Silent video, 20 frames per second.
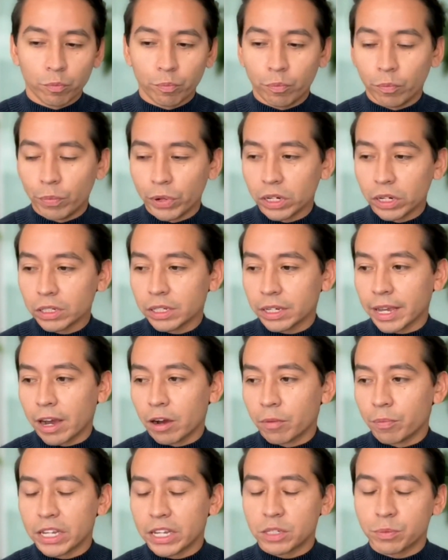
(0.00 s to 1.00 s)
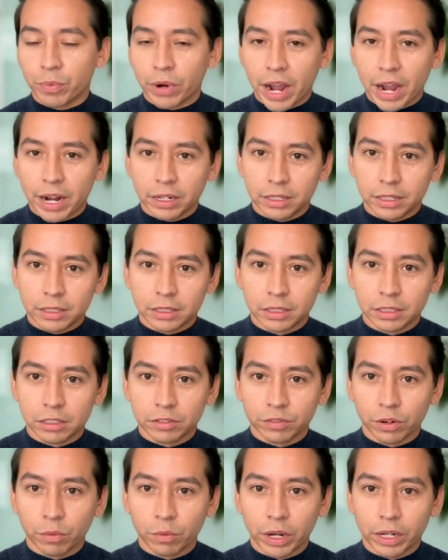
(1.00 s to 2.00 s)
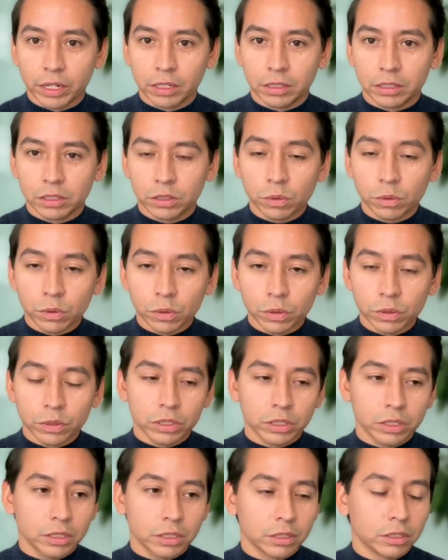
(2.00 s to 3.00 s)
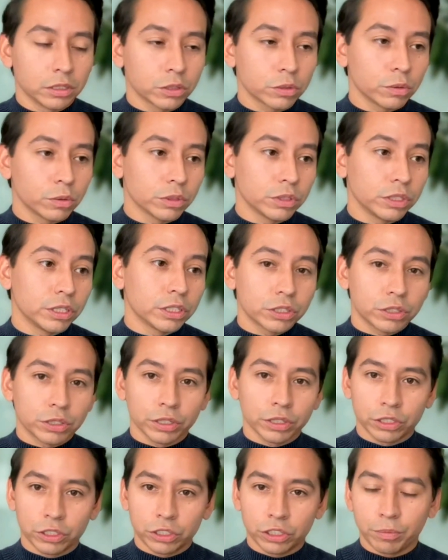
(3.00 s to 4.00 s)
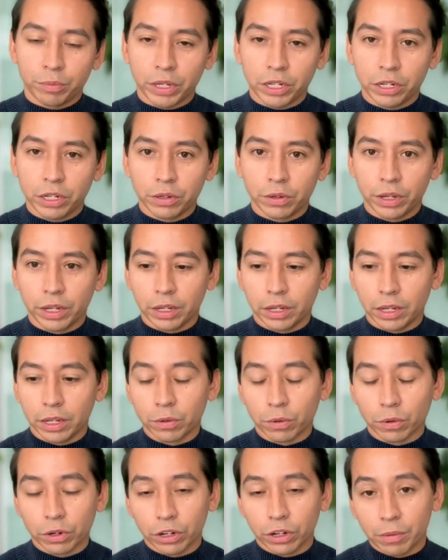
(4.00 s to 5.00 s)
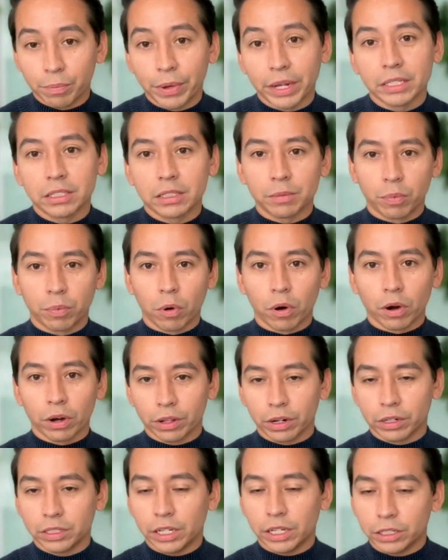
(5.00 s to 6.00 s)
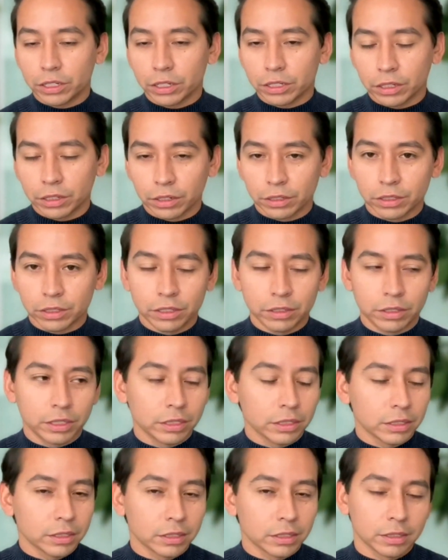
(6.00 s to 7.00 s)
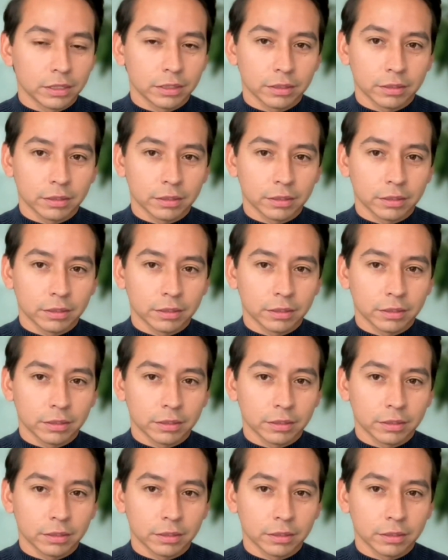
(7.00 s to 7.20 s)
building out best practices for what schools and school districts should be doing in order to best support their teachers and their students.